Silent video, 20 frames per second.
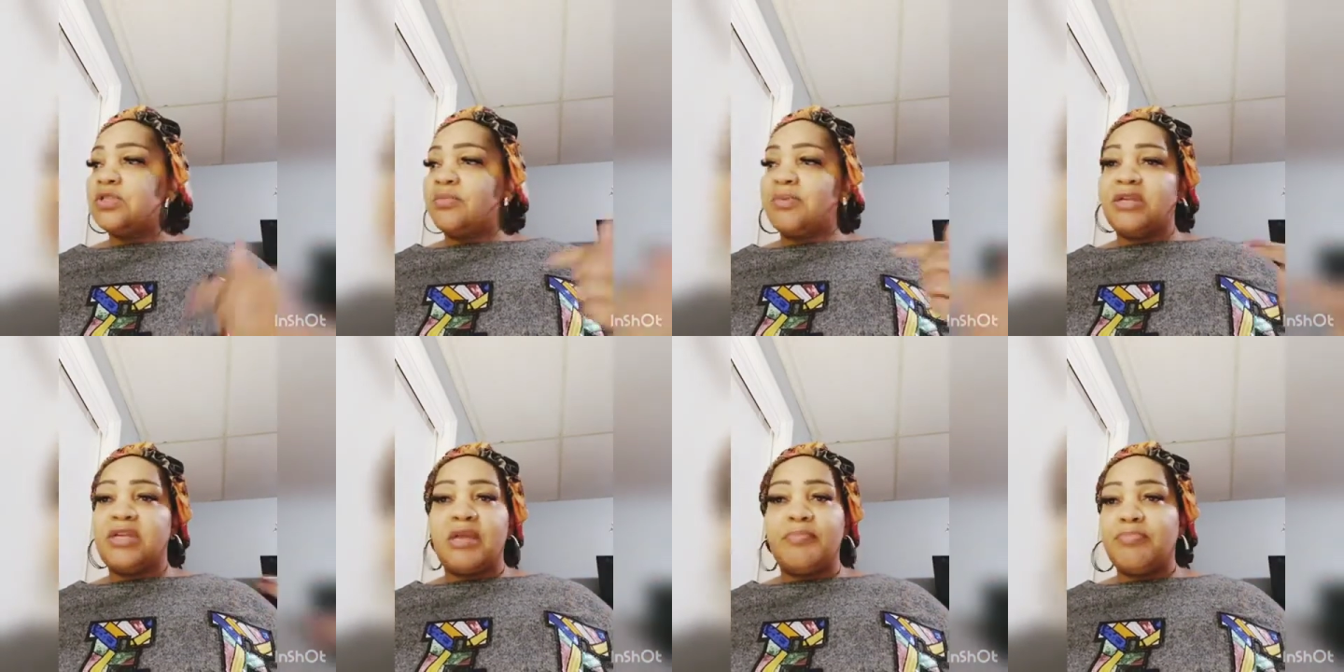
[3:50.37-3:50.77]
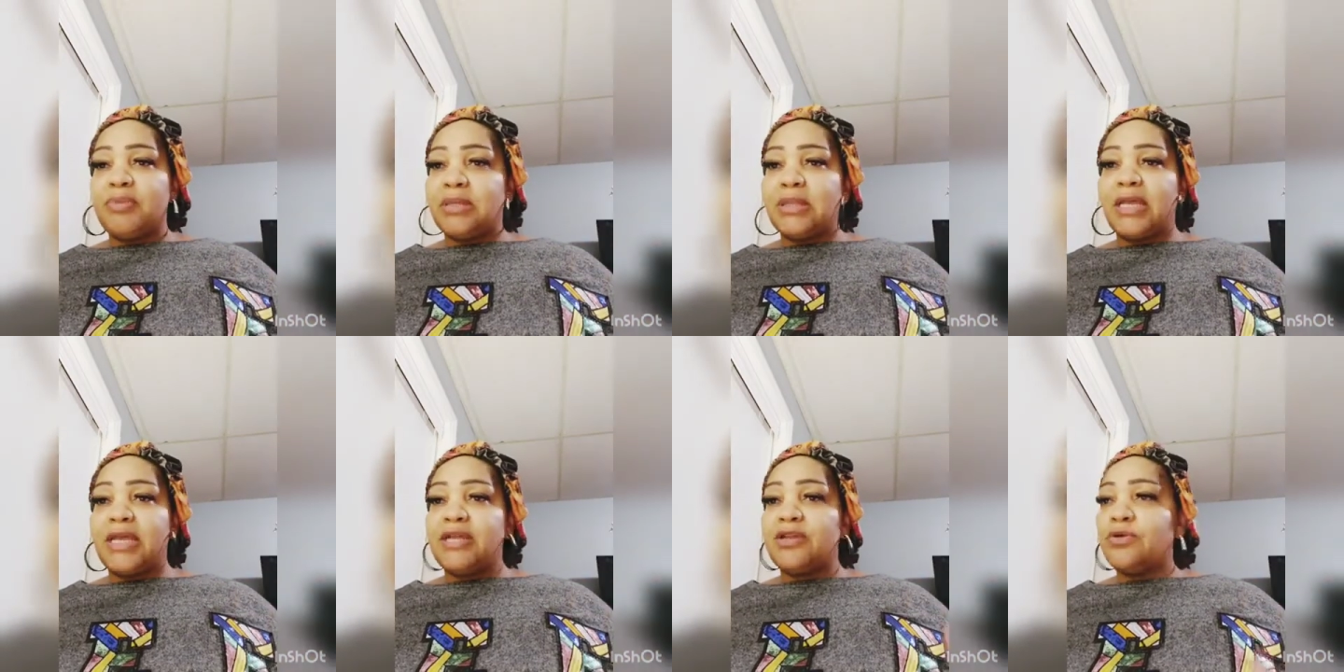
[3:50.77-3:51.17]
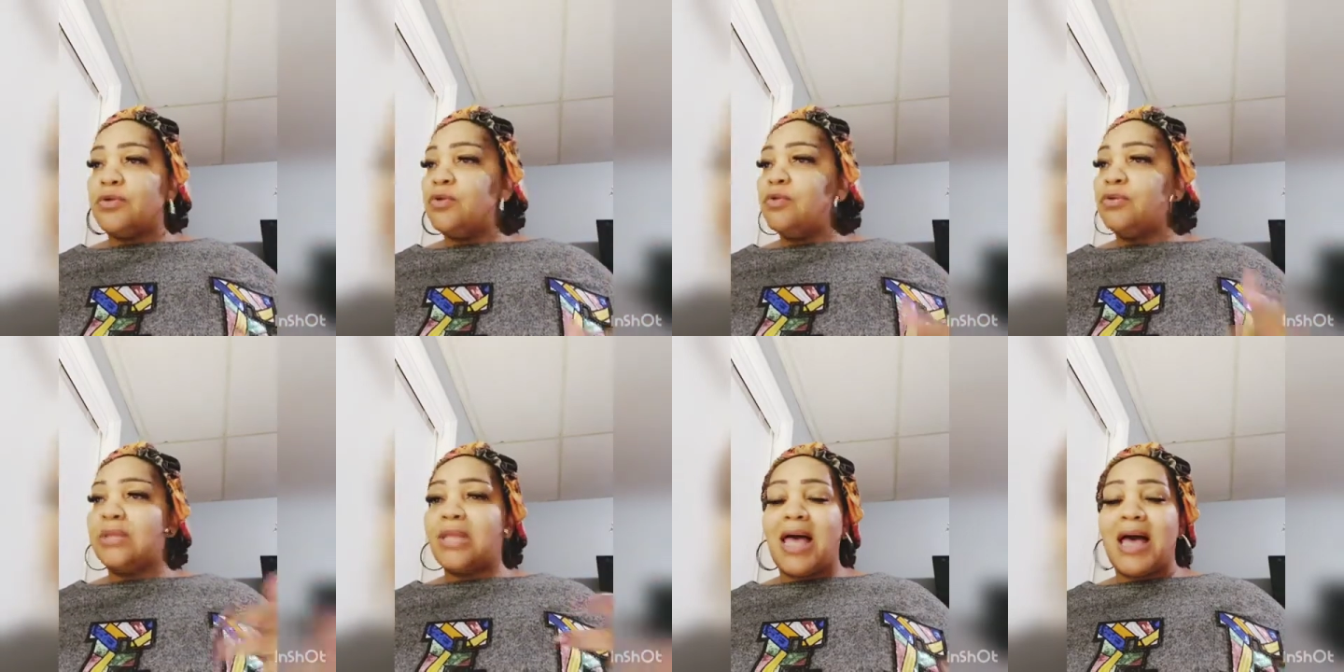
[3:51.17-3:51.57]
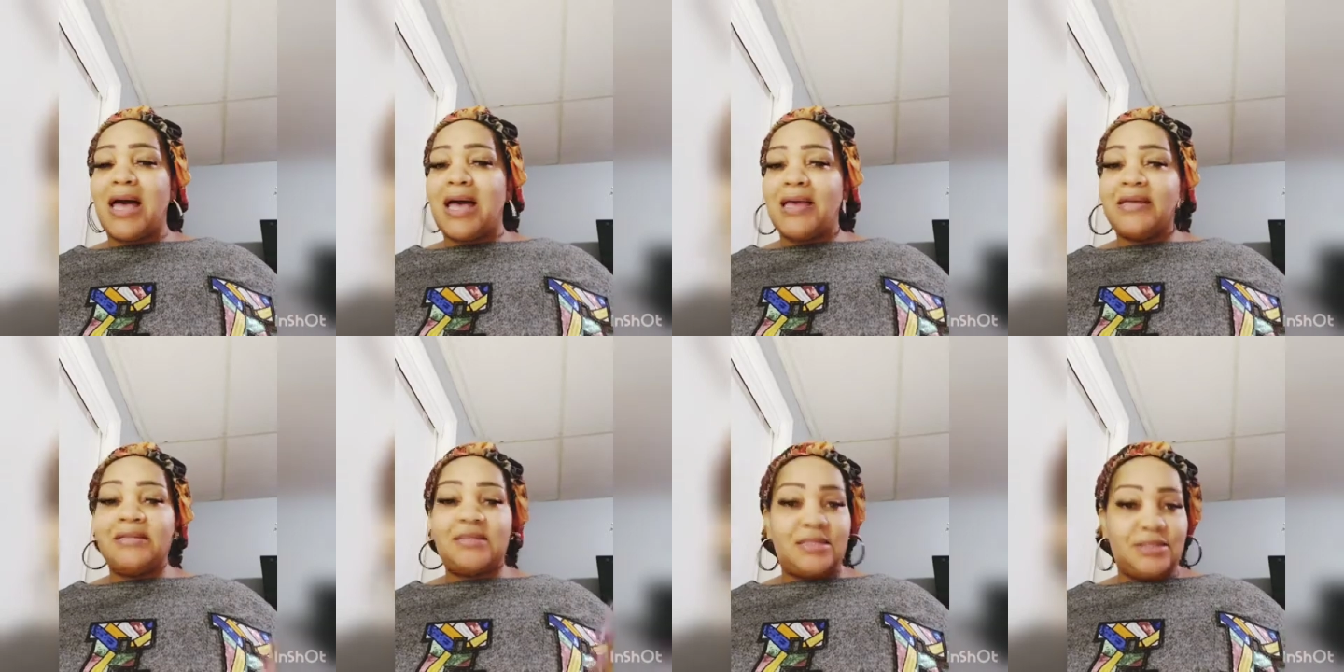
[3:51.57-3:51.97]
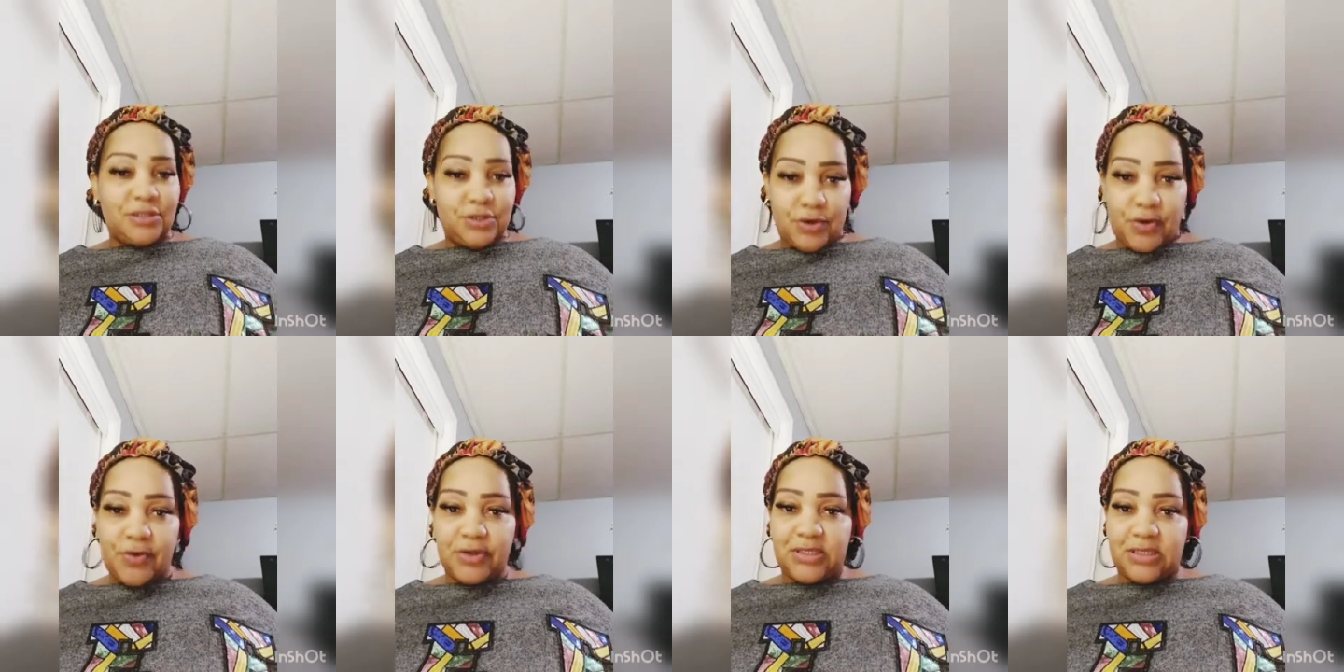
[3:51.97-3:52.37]
a manipulator who lies is a
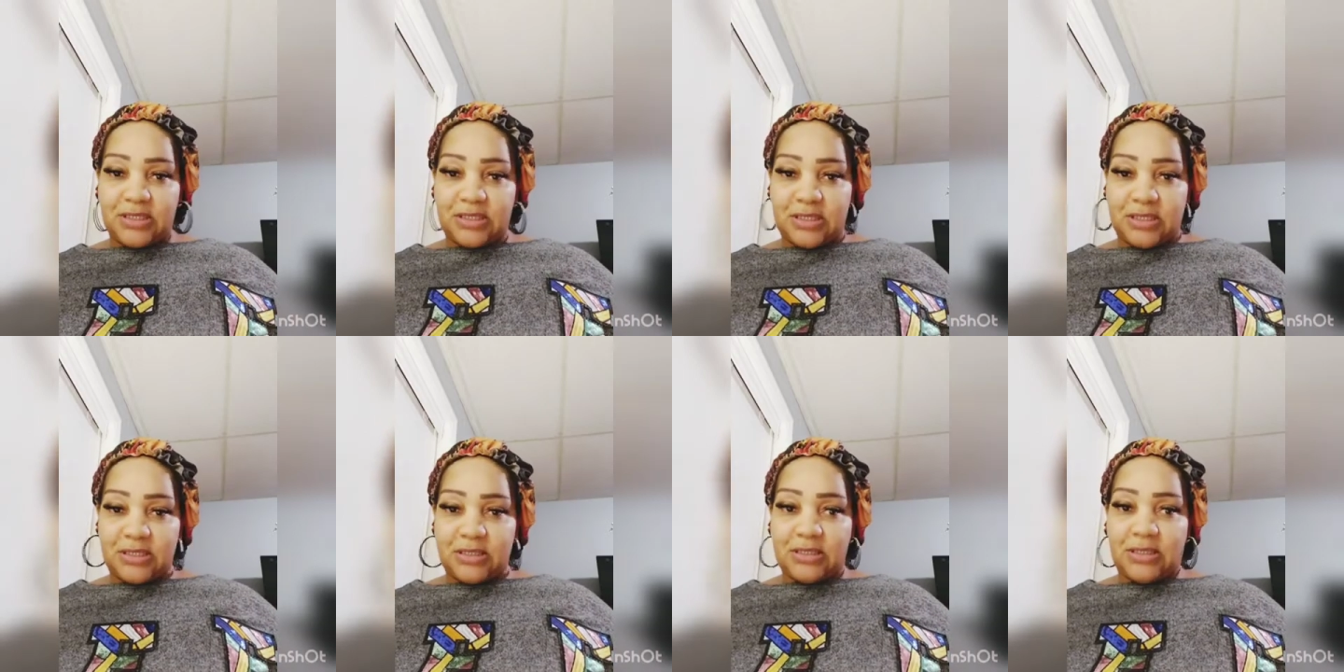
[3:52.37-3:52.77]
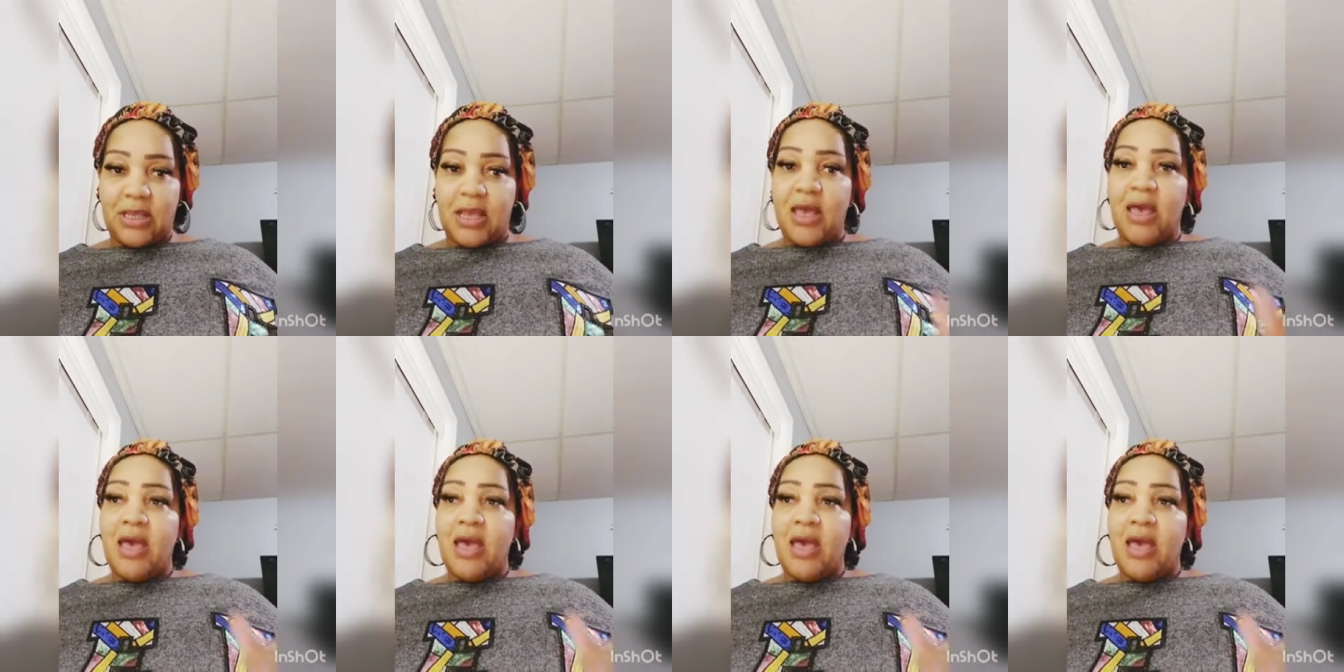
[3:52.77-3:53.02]
narcissist